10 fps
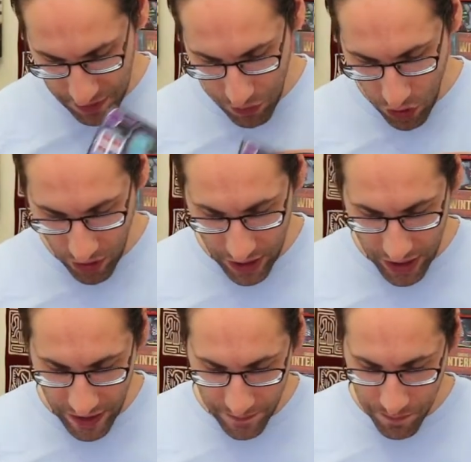
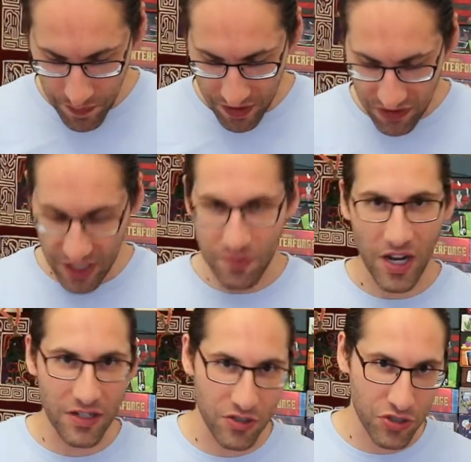Gamora, Team
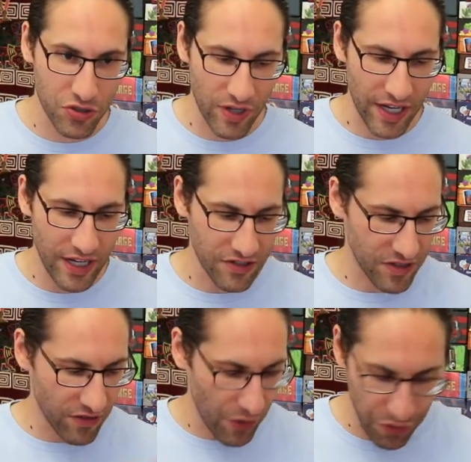Doctor Strange, and
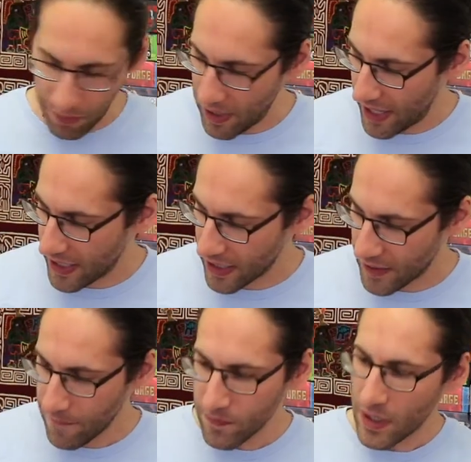they're all thematic.
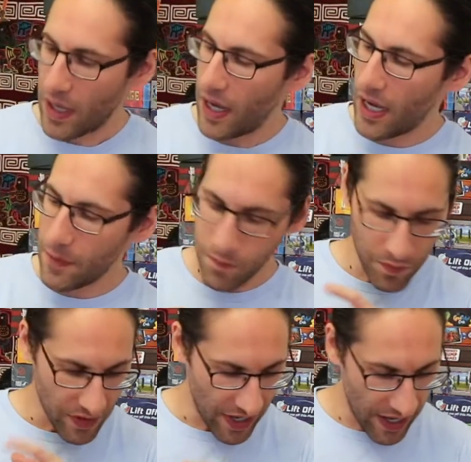And
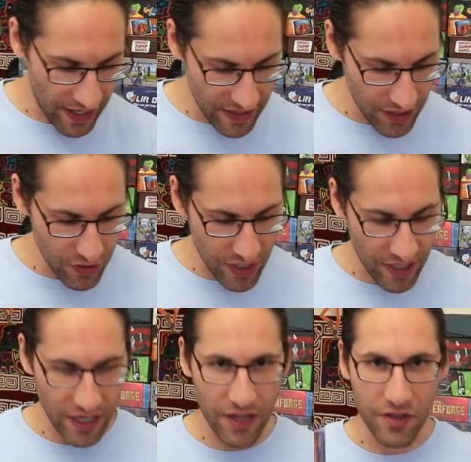then you
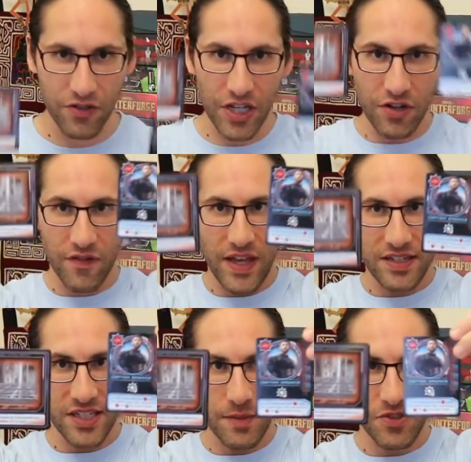get the leader of
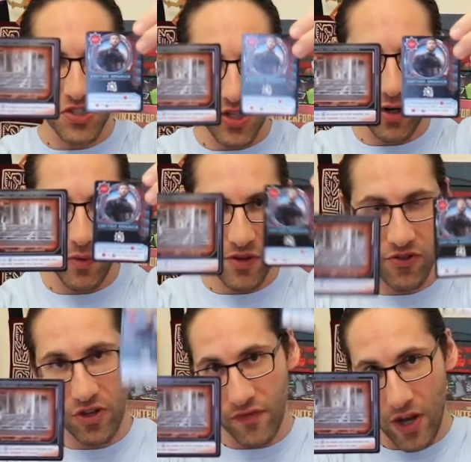that team to start with. So
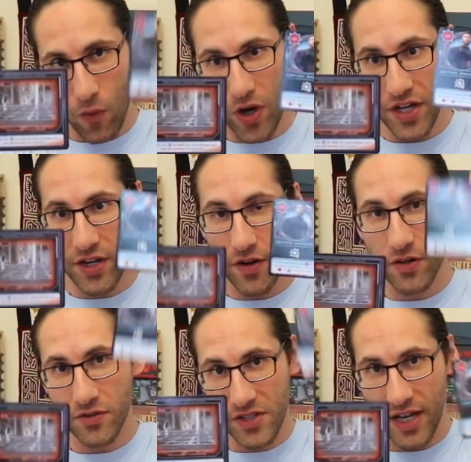you've got one
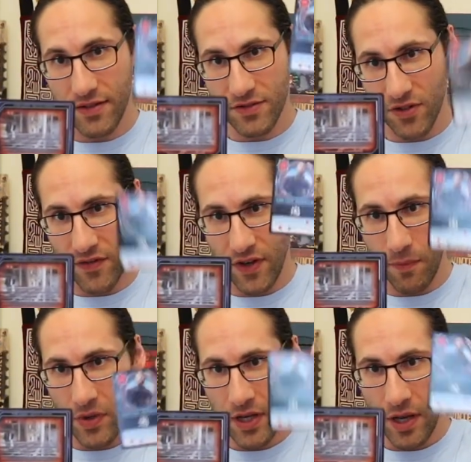hero who's got sort of
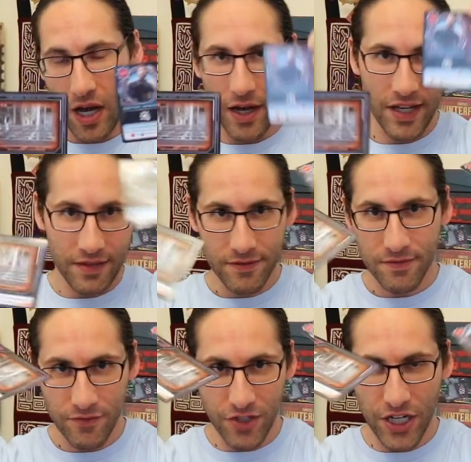a
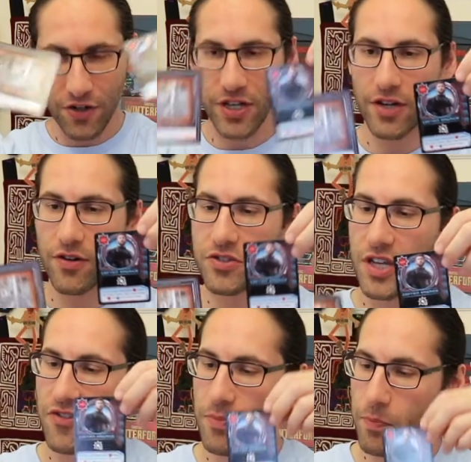leader hero, who's
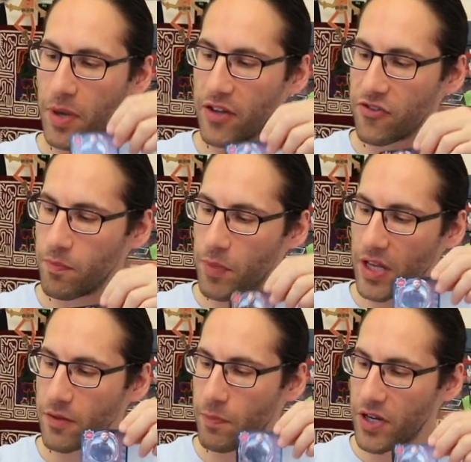got some better
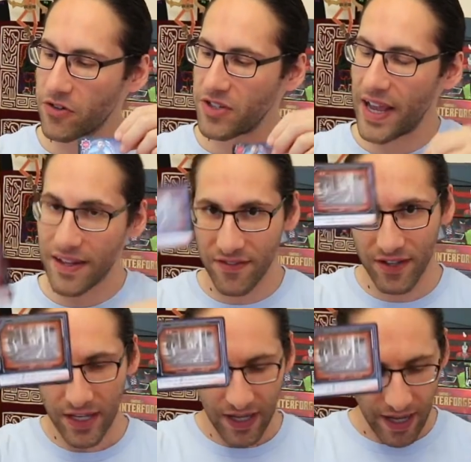stats,
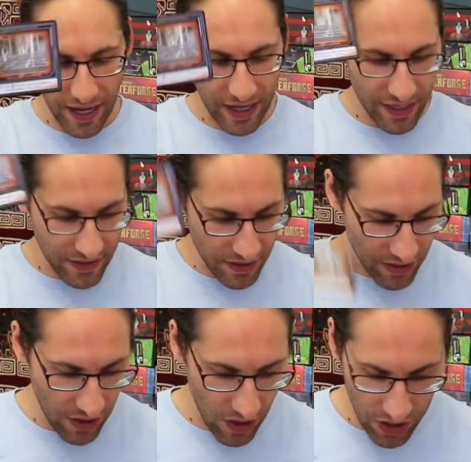and the
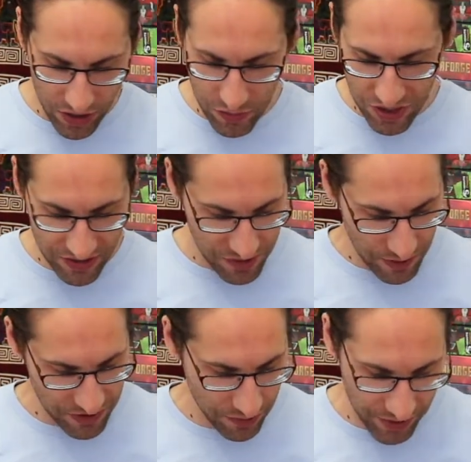card, which has a
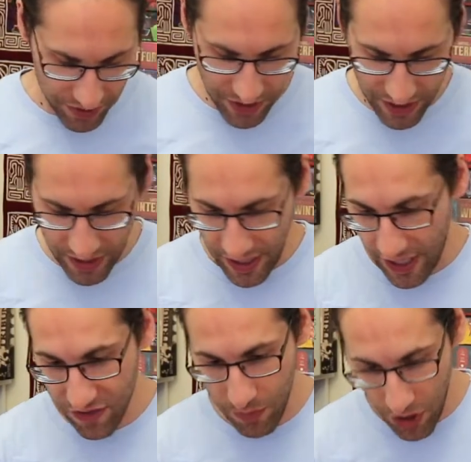special ability
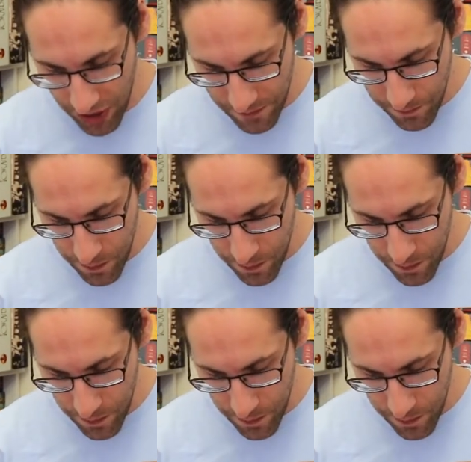and some art.